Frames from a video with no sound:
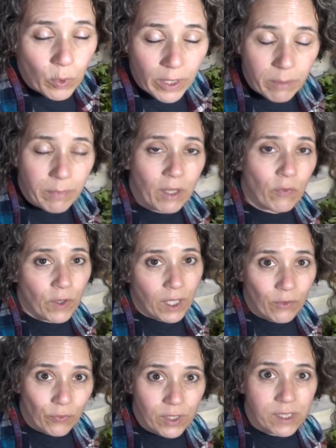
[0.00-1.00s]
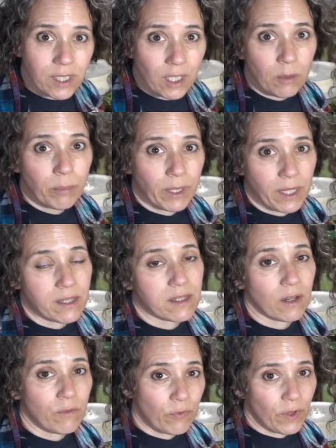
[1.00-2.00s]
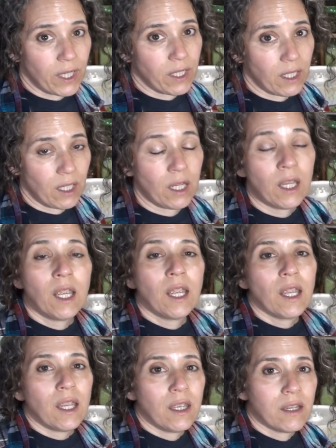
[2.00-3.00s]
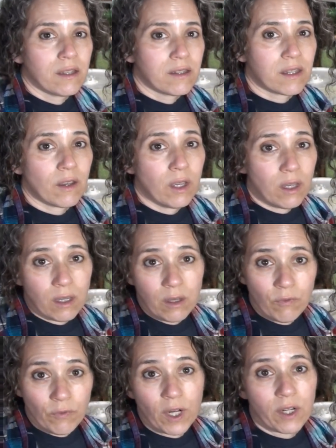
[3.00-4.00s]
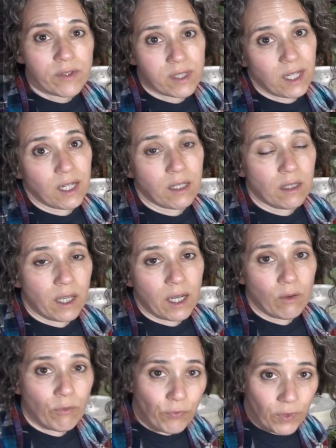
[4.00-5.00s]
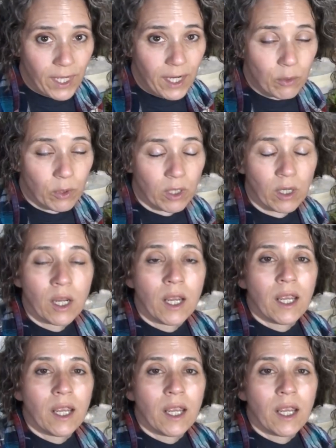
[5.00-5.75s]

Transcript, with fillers: one of my favorite tea blends I'm finding is involves dandelion flower